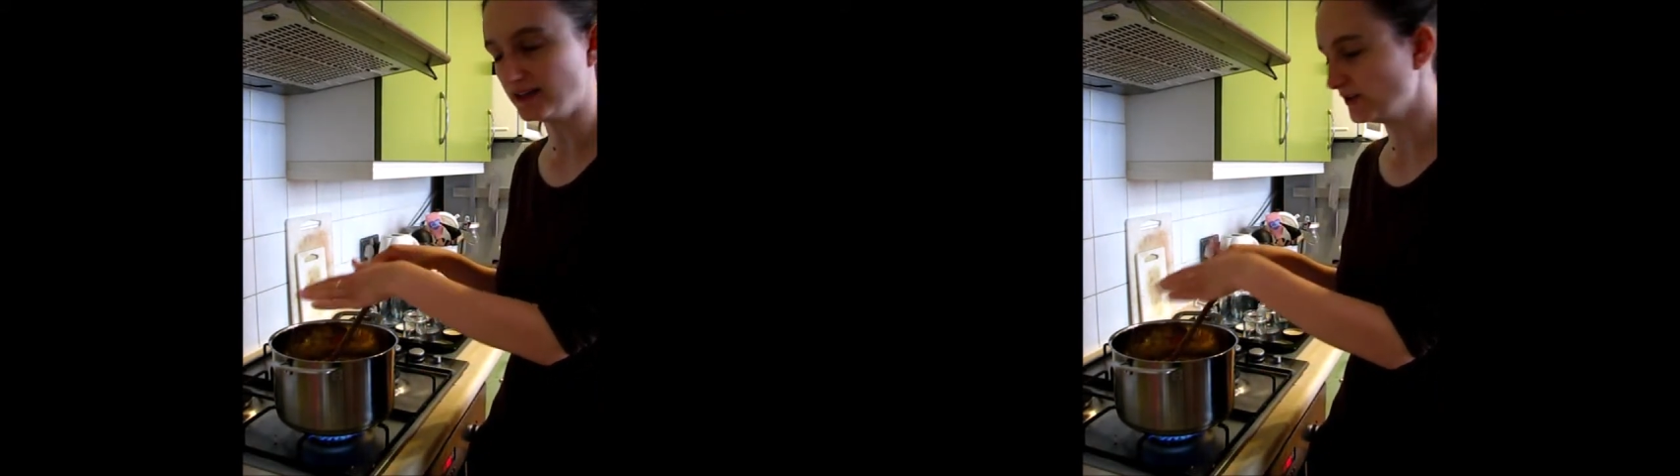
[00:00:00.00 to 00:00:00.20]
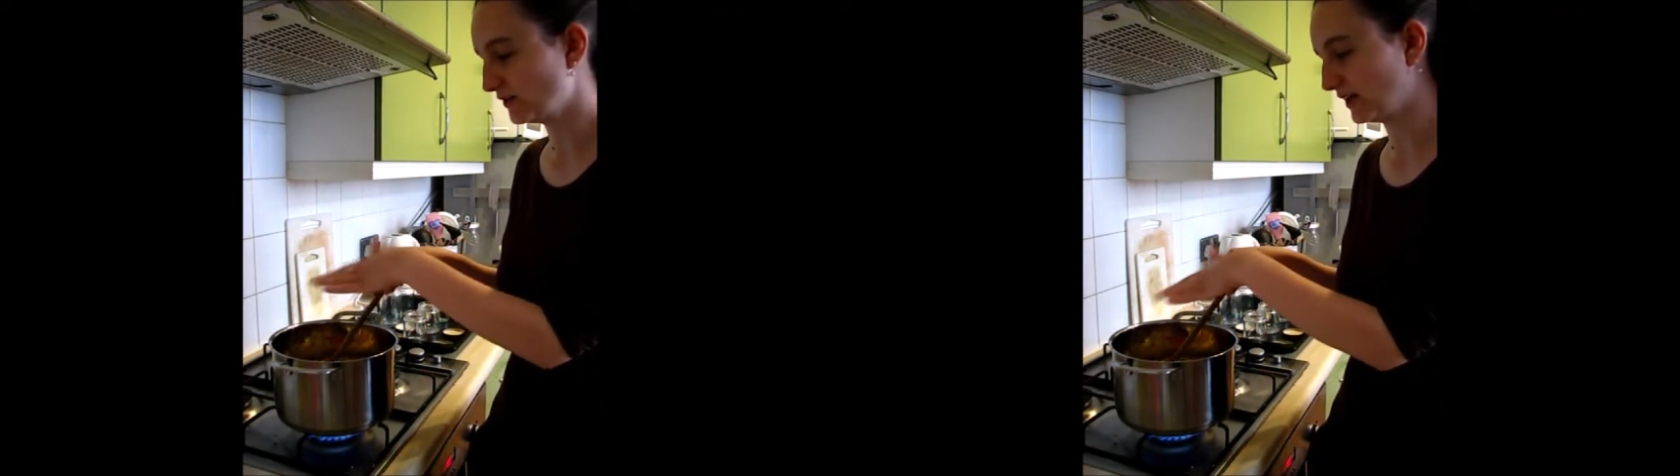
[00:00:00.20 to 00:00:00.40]

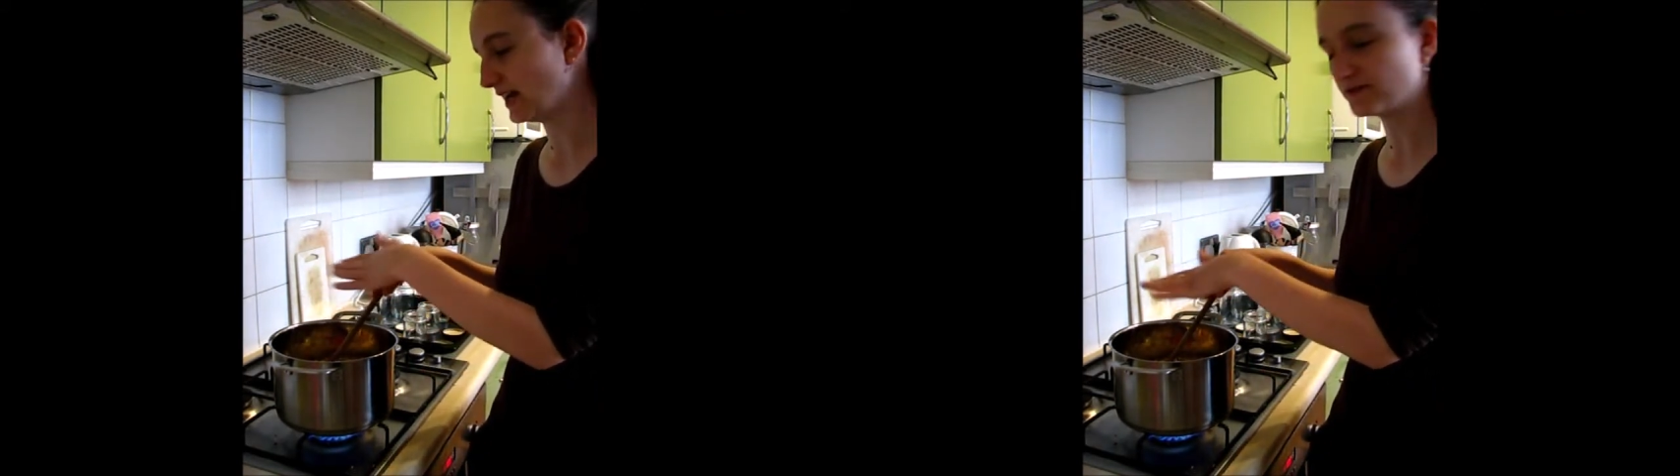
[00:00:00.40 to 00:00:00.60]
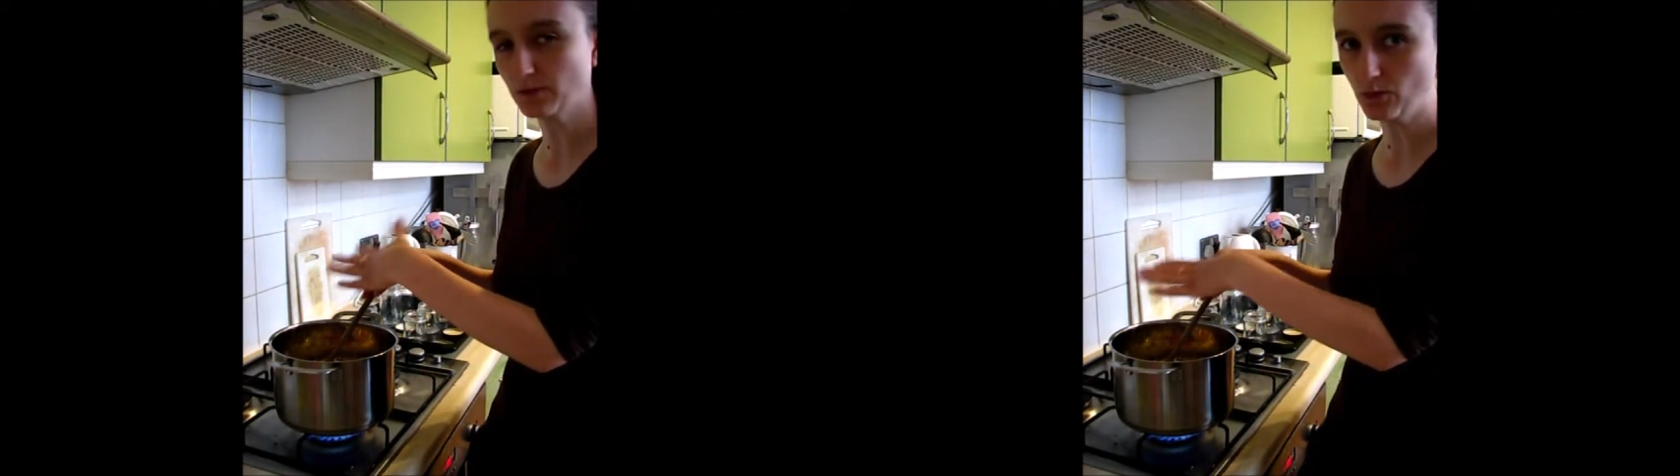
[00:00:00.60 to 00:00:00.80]
You're not going to
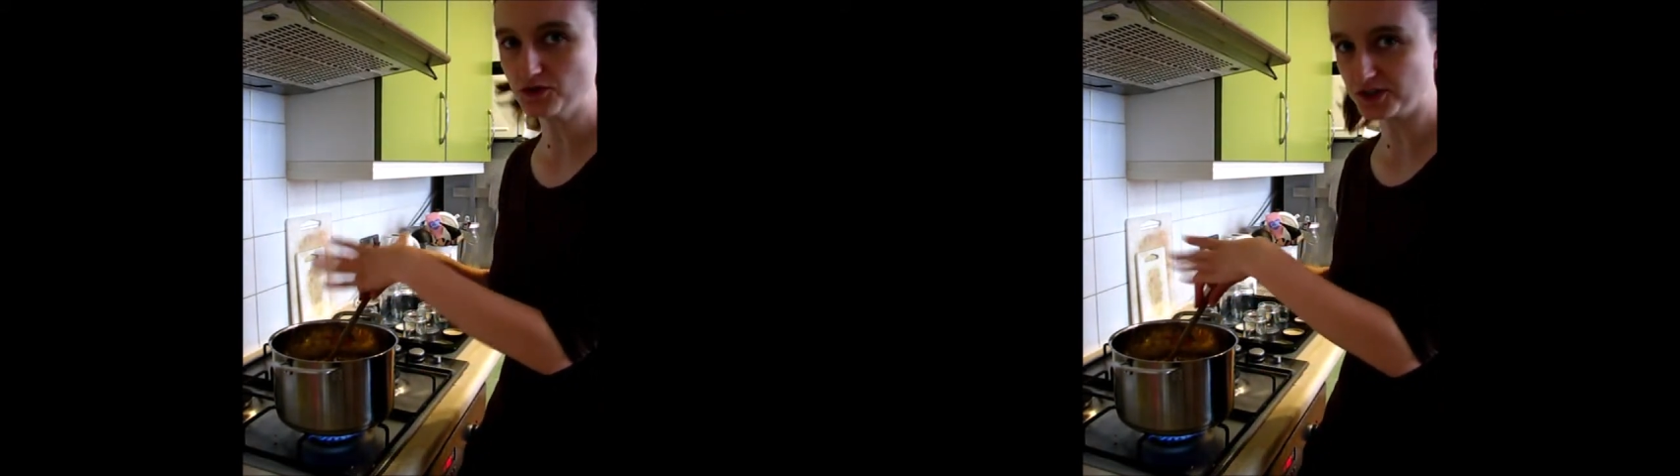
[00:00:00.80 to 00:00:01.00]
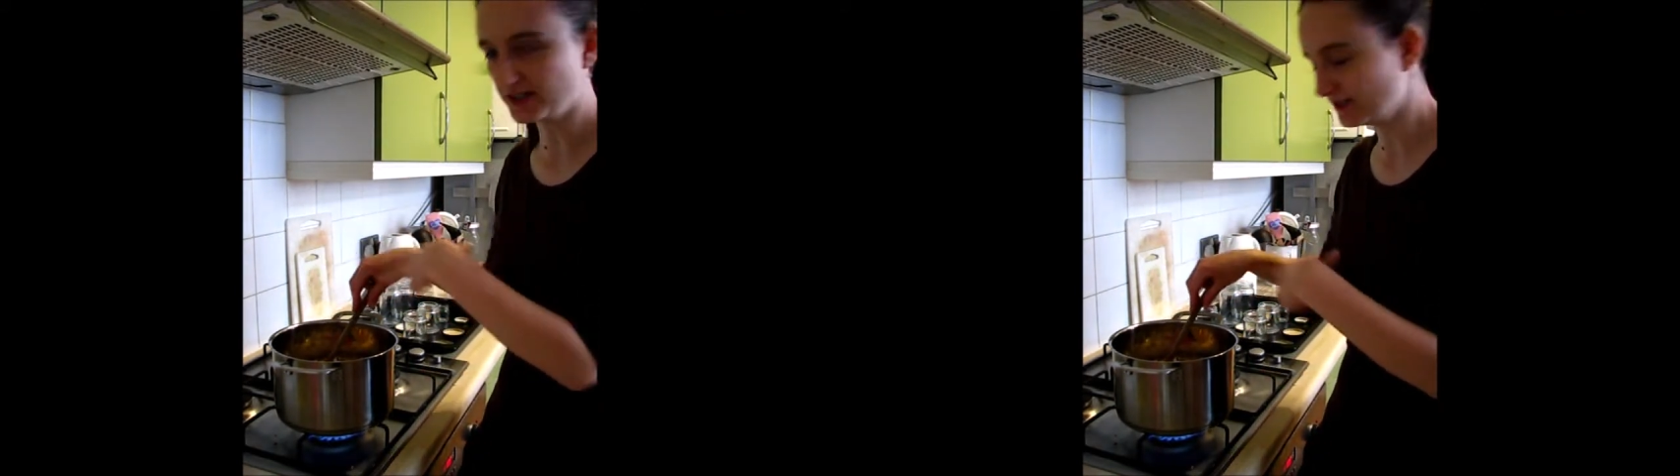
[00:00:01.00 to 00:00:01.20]
have to
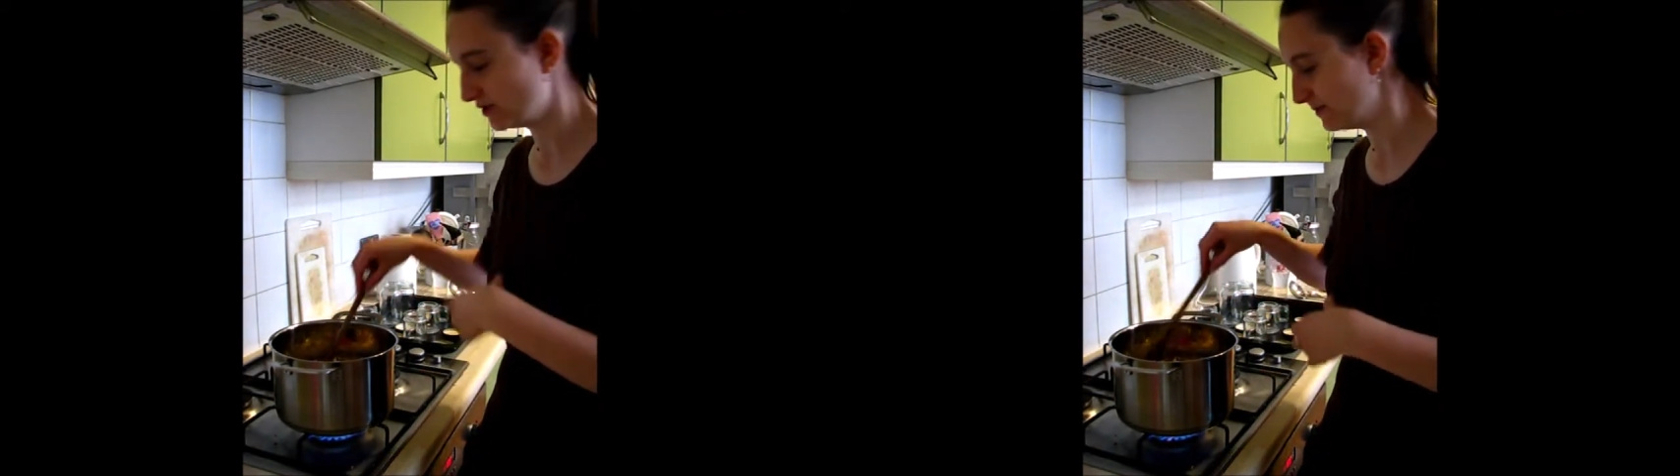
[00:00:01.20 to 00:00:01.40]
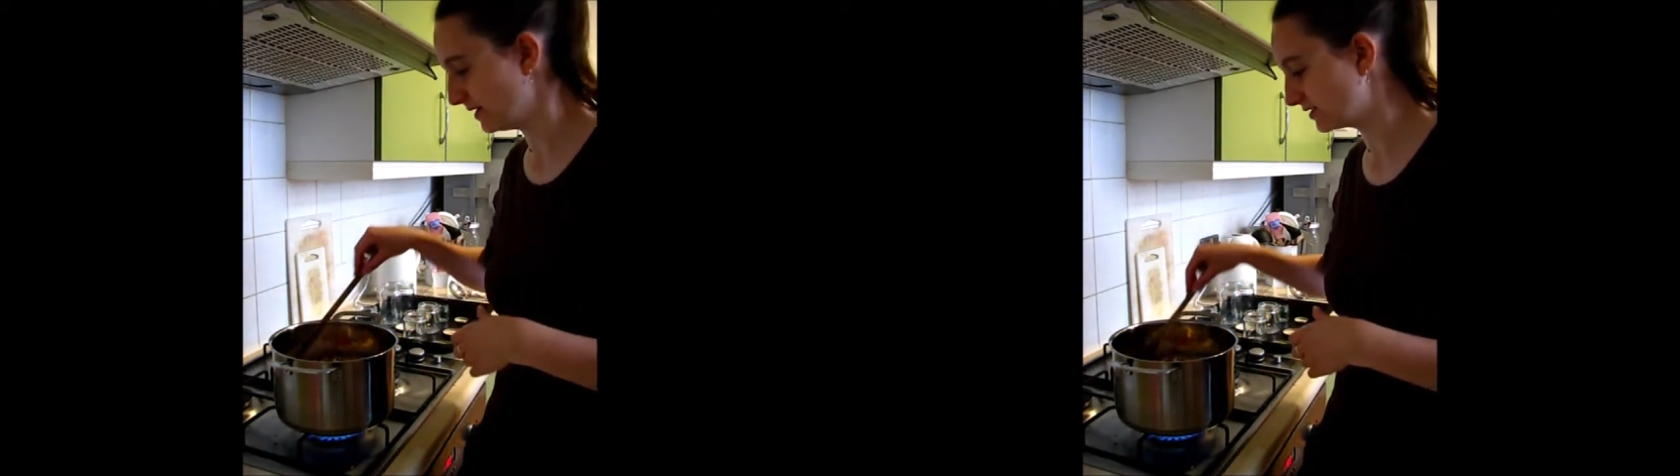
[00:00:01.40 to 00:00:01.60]
watch it too
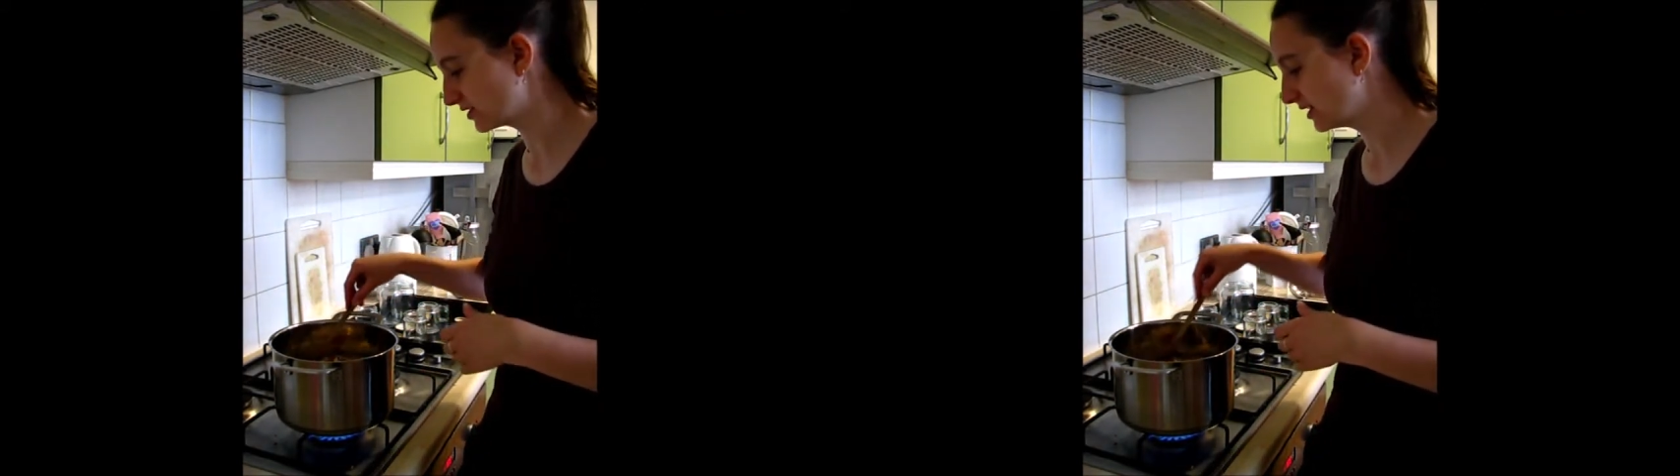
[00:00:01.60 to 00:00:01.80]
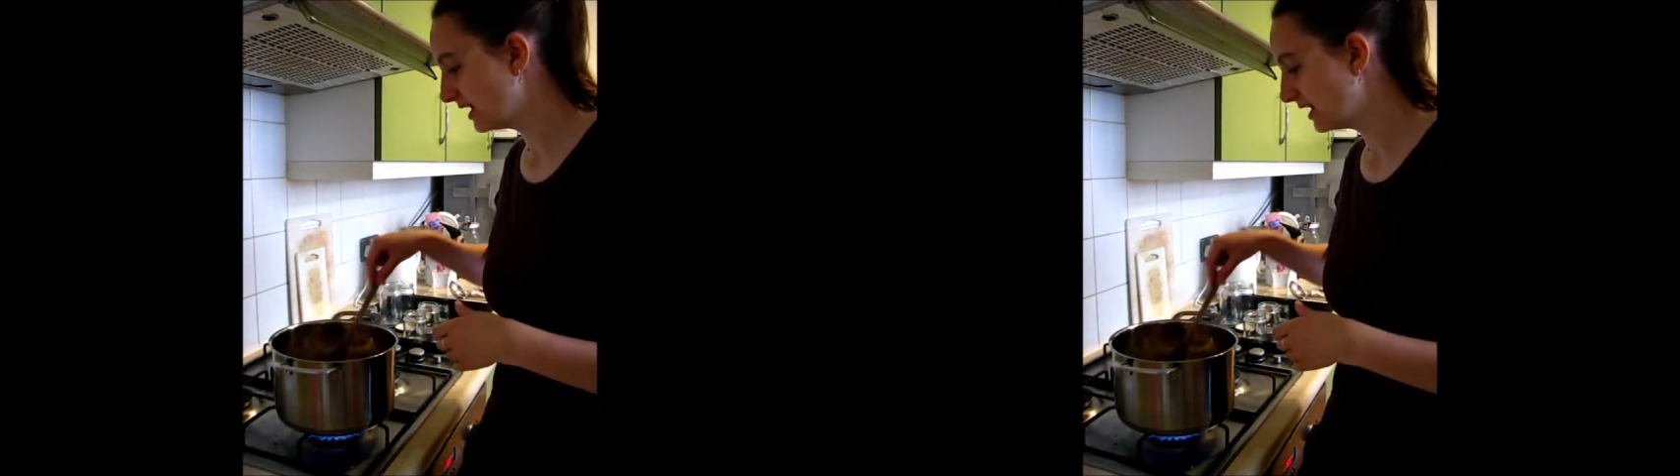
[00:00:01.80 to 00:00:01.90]
much.